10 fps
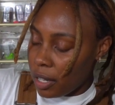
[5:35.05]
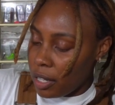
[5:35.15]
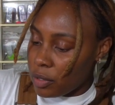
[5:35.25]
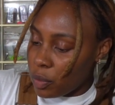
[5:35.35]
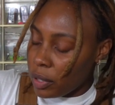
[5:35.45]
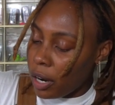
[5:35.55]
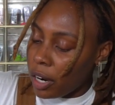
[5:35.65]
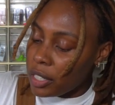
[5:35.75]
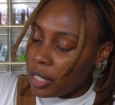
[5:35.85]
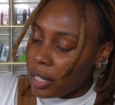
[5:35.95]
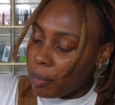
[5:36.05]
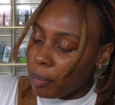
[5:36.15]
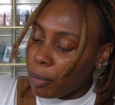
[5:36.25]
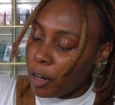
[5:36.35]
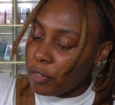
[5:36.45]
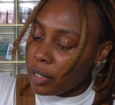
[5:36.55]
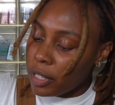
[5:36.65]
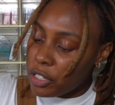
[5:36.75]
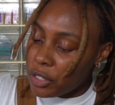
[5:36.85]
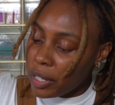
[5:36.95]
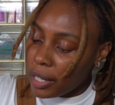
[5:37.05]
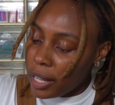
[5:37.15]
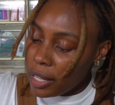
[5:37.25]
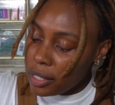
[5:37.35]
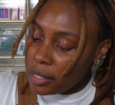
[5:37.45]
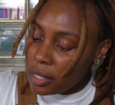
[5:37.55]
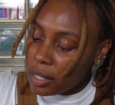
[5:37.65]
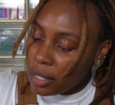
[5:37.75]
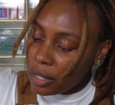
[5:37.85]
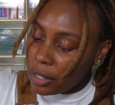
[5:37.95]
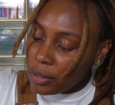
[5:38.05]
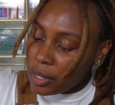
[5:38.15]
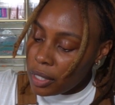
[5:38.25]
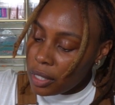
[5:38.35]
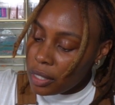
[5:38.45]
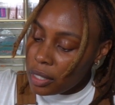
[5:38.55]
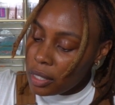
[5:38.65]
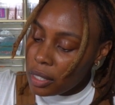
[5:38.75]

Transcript: But it's really hard to get perfectly straight lines using this.